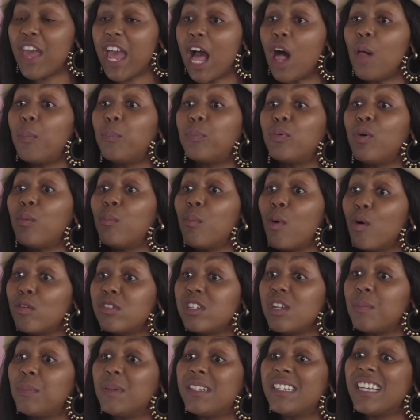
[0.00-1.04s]
help
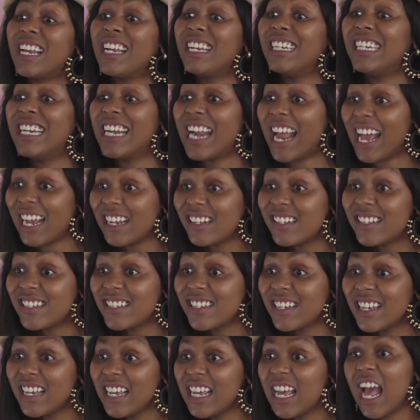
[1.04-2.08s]
promote a particular night
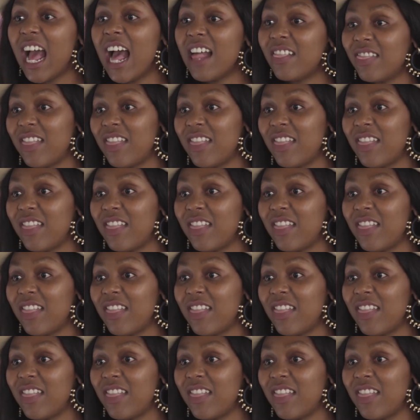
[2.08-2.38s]
at